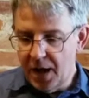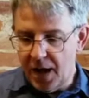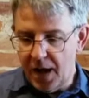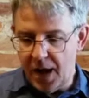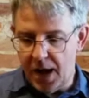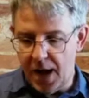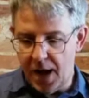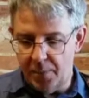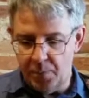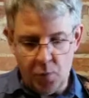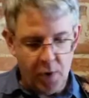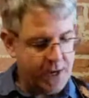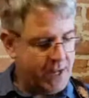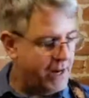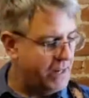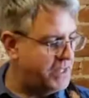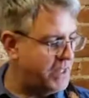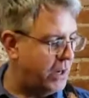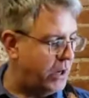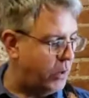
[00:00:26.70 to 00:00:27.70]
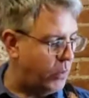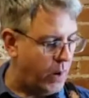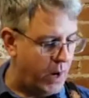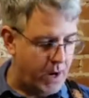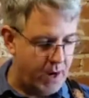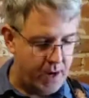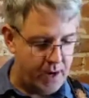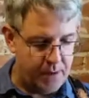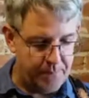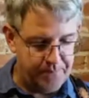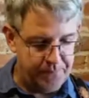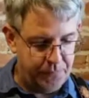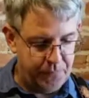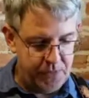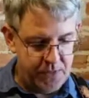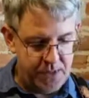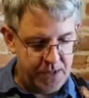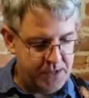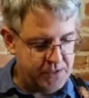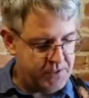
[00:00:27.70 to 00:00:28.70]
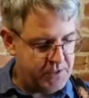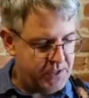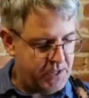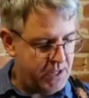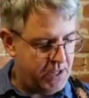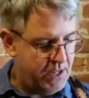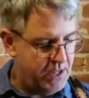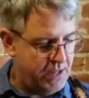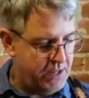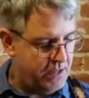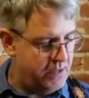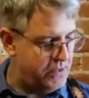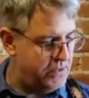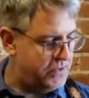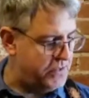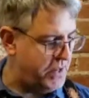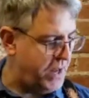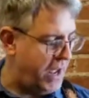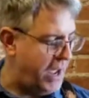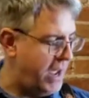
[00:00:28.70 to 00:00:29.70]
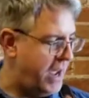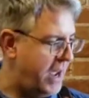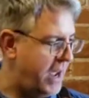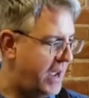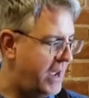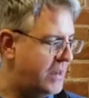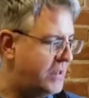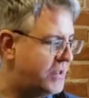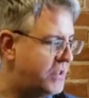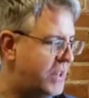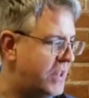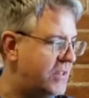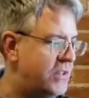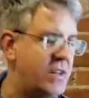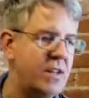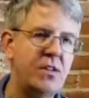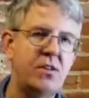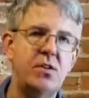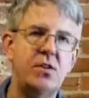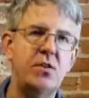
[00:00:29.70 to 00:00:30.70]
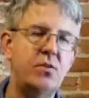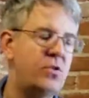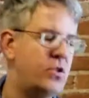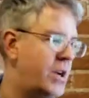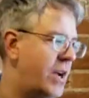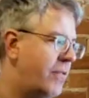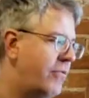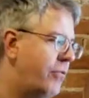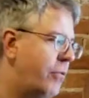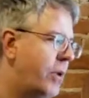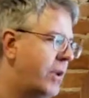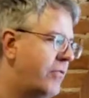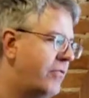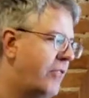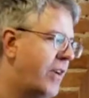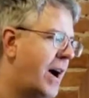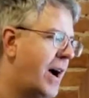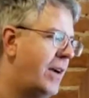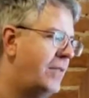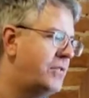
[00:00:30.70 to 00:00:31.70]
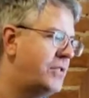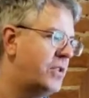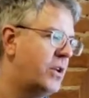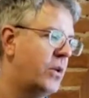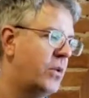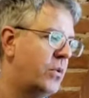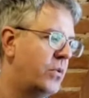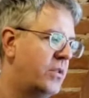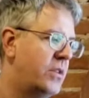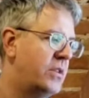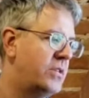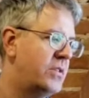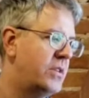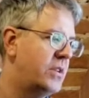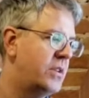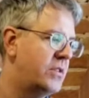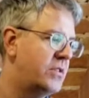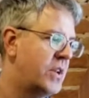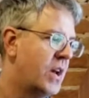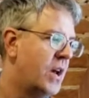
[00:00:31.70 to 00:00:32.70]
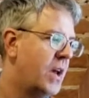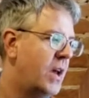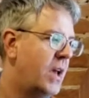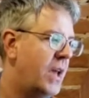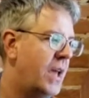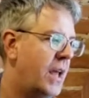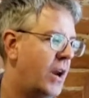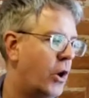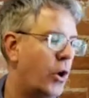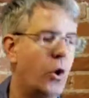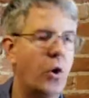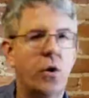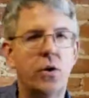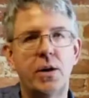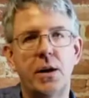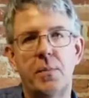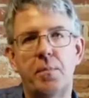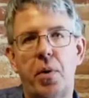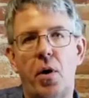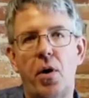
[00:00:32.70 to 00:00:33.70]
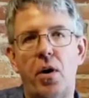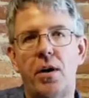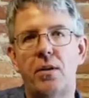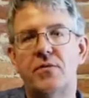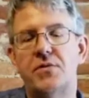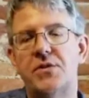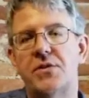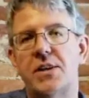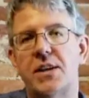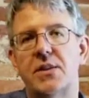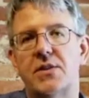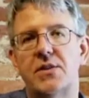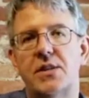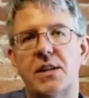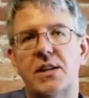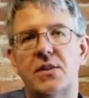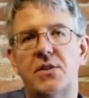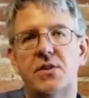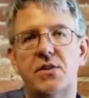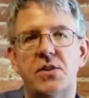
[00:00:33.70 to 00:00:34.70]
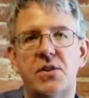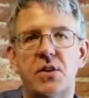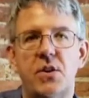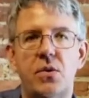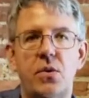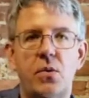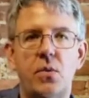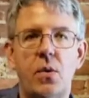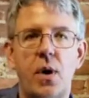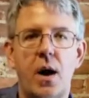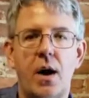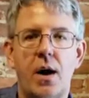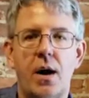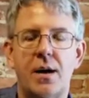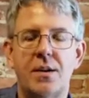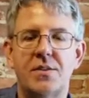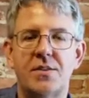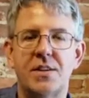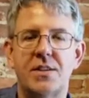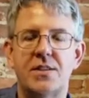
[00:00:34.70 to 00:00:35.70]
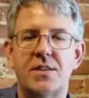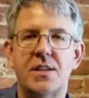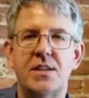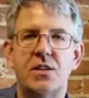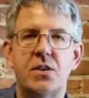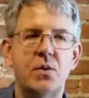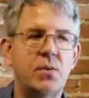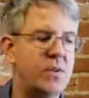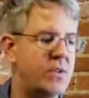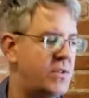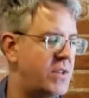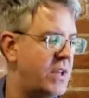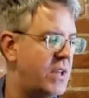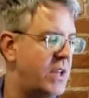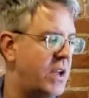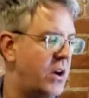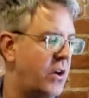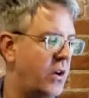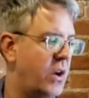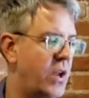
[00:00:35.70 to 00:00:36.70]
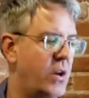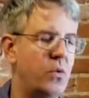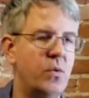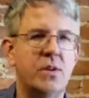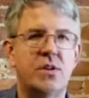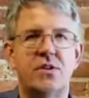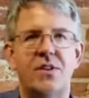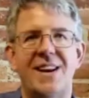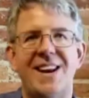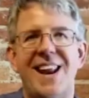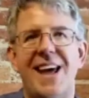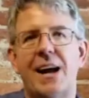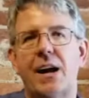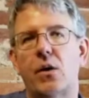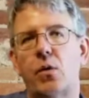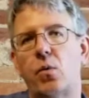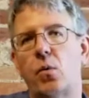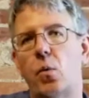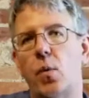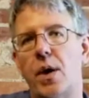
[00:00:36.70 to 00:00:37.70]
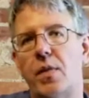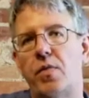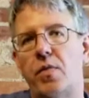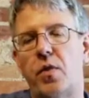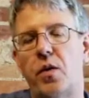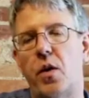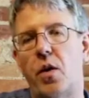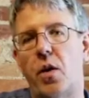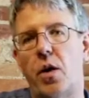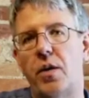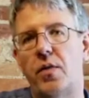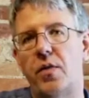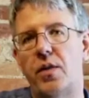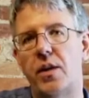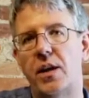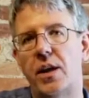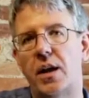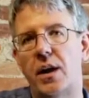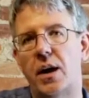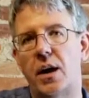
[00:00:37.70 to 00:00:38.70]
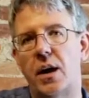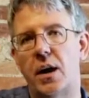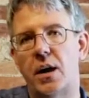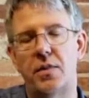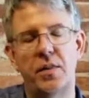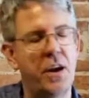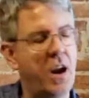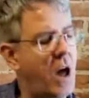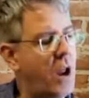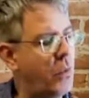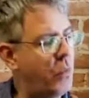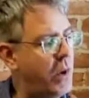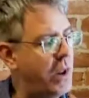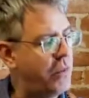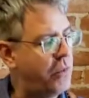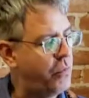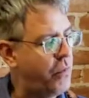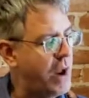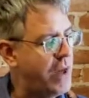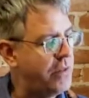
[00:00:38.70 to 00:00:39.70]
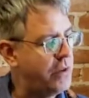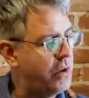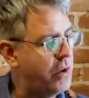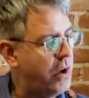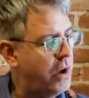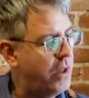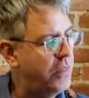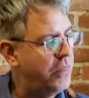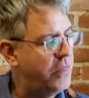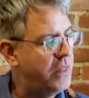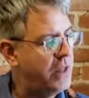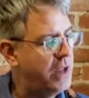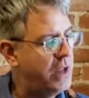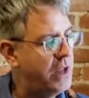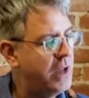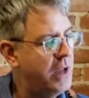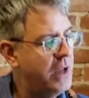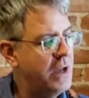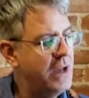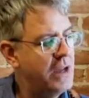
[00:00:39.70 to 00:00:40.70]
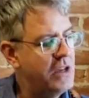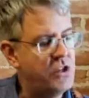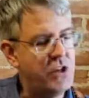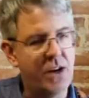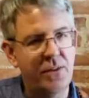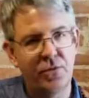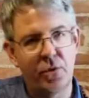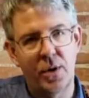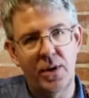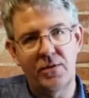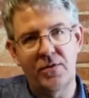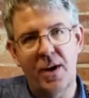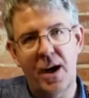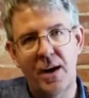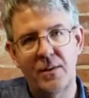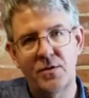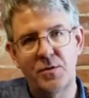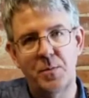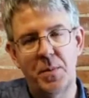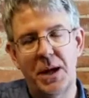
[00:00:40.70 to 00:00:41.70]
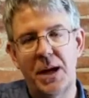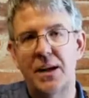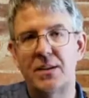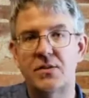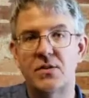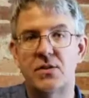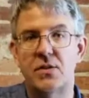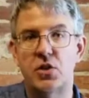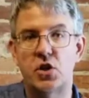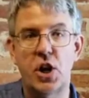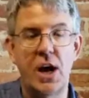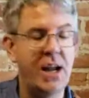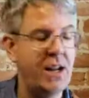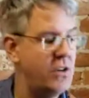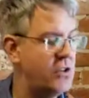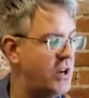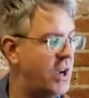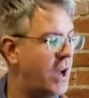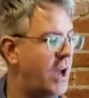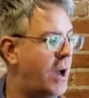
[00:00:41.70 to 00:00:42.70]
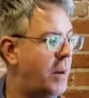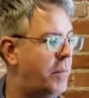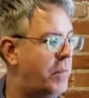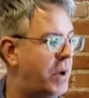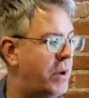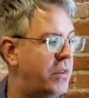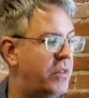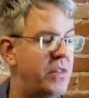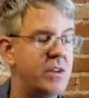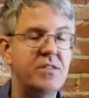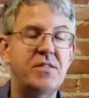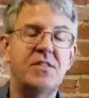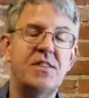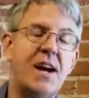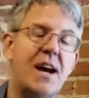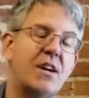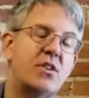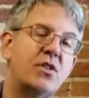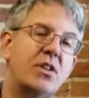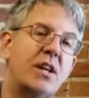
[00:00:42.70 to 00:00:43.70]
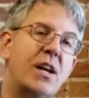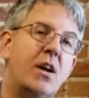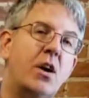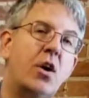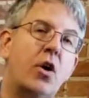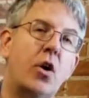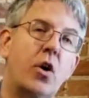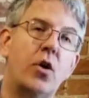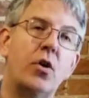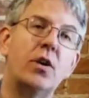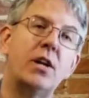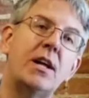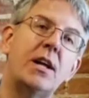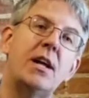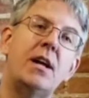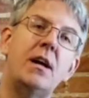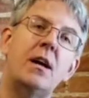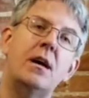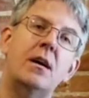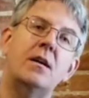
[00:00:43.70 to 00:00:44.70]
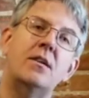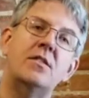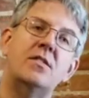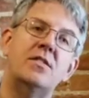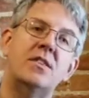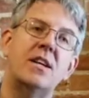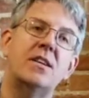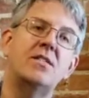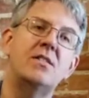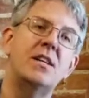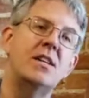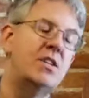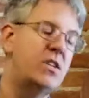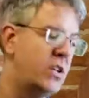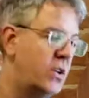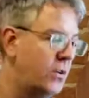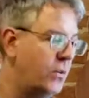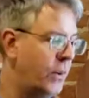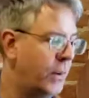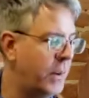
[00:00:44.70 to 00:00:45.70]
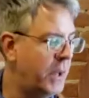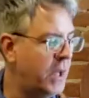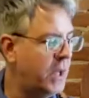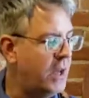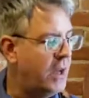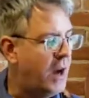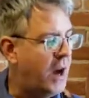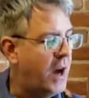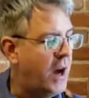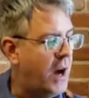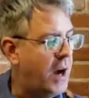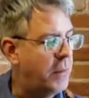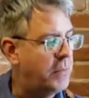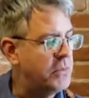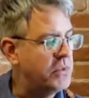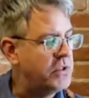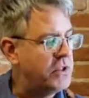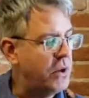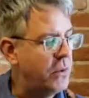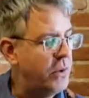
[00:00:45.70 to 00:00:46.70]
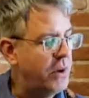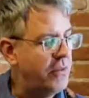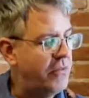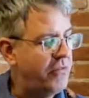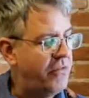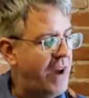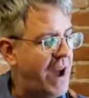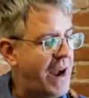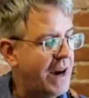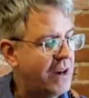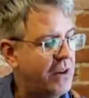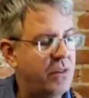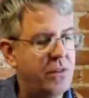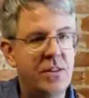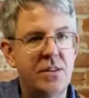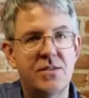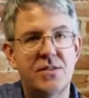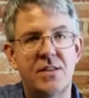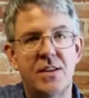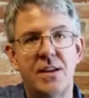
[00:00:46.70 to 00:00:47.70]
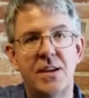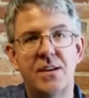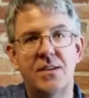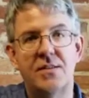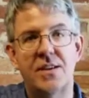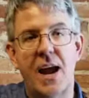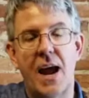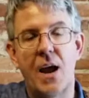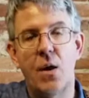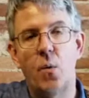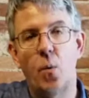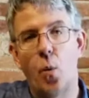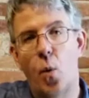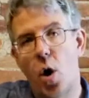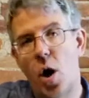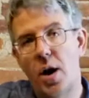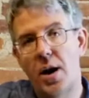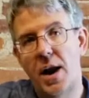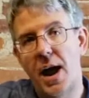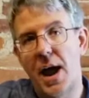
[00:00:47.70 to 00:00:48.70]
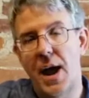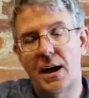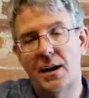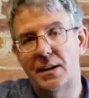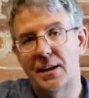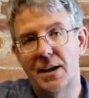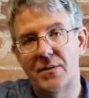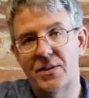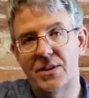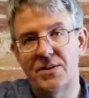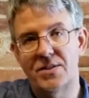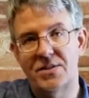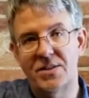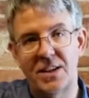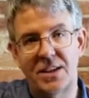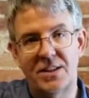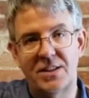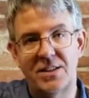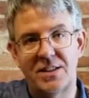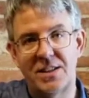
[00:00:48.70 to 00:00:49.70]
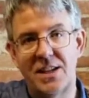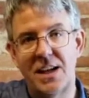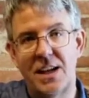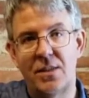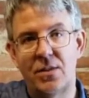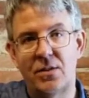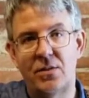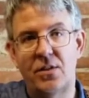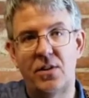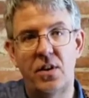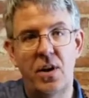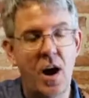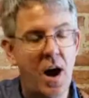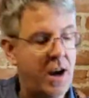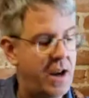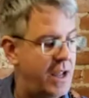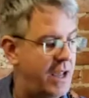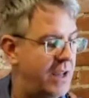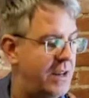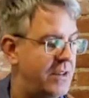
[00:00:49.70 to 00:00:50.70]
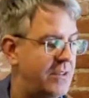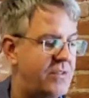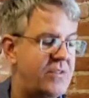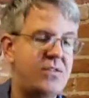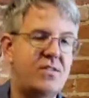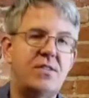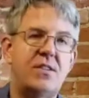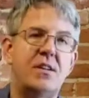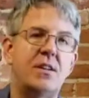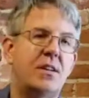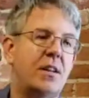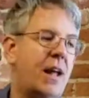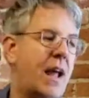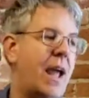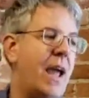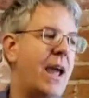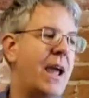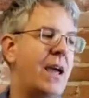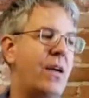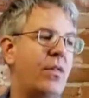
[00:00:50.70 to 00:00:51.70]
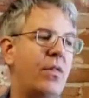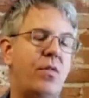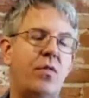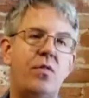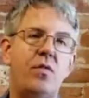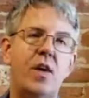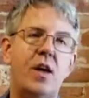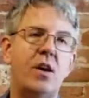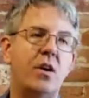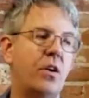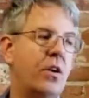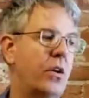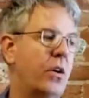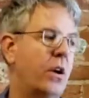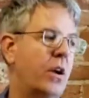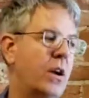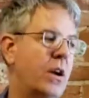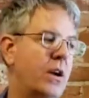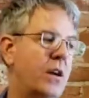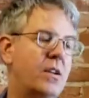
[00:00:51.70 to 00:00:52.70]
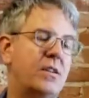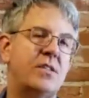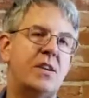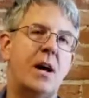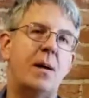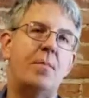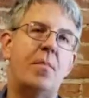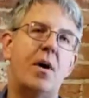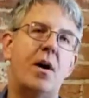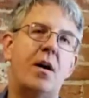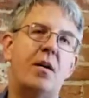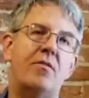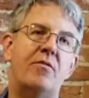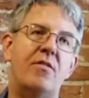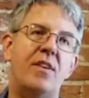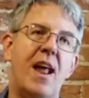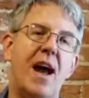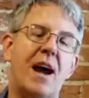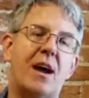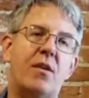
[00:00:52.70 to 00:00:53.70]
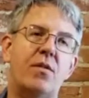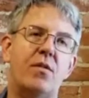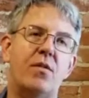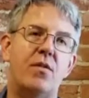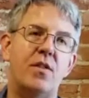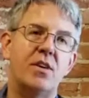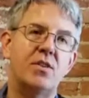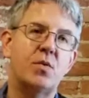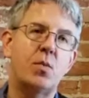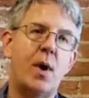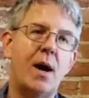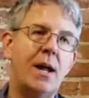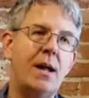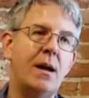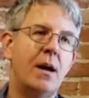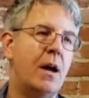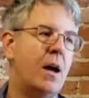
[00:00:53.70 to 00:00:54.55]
What can I tell you? This is a 62 J45, so this is an early part of 62. 62 is the year in which the neck width on the nut width rather on the J45s begins to change. But this is actually an early 62. So in fact, this is a 1 11/16 nut. It is still a thinner type of neck this way.